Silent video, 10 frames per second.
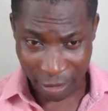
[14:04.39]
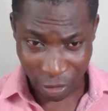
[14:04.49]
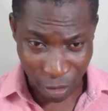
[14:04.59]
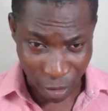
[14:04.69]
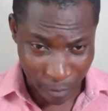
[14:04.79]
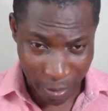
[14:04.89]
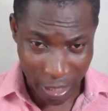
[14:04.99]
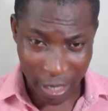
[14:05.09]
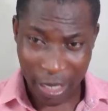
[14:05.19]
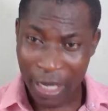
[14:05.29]
There's no
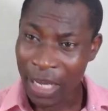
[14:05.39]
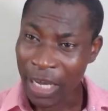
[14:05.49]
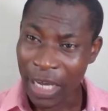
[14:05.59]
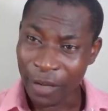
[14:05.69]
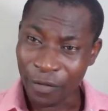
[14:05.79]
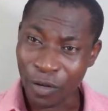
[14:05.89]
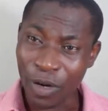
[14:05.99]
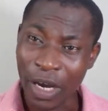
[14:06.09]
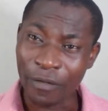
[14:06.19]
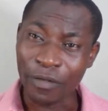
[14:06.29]
company if you
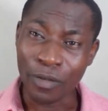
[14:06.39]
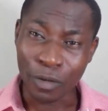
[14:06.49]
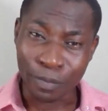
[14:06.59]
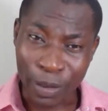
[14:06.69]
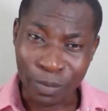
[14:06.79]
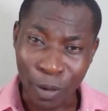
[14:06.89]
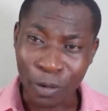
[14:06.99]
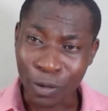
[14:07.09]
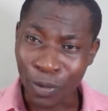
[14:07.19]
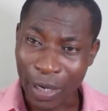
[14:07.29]
don't have good
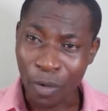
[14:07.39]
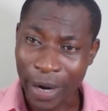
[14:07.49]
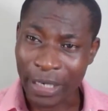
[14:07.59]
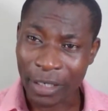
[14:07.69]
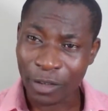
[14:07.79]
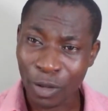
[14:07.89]
people to work with.